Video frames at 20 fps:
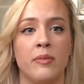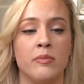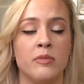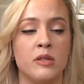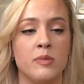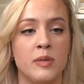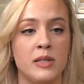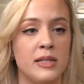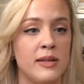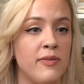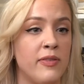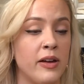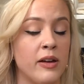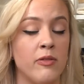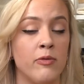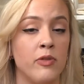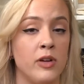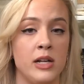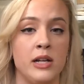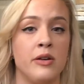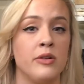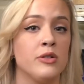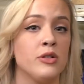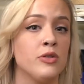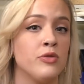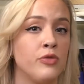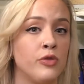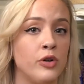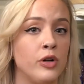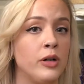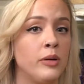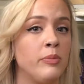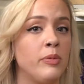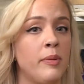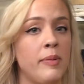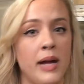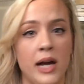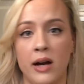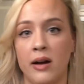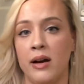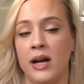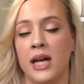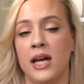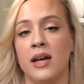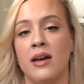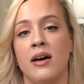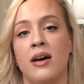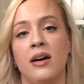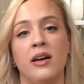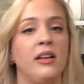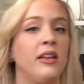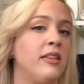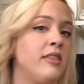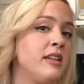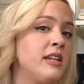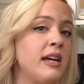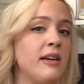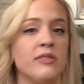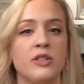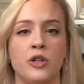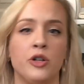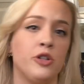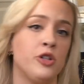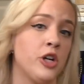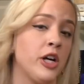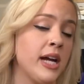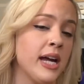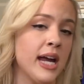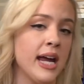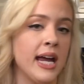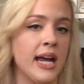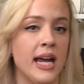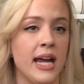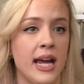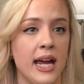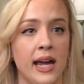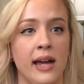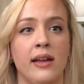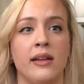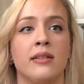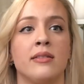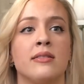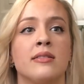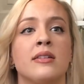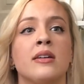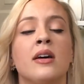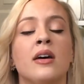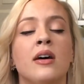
specific videos for preparing the day of surgery and